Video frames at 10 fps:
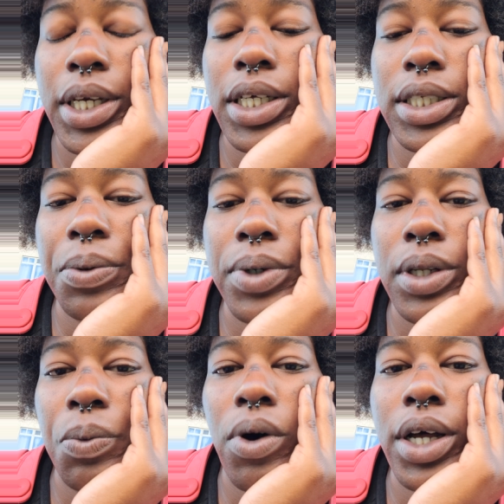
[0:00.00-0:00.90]
because I
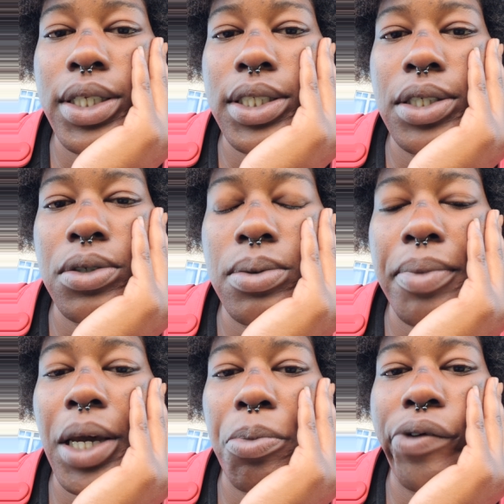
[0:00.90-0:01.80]
really want to
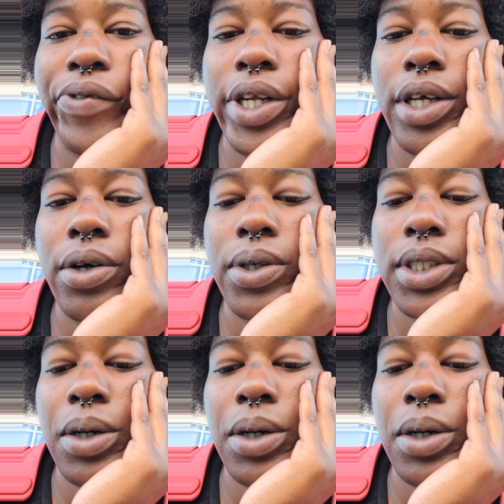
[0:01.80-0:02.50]
make more videos.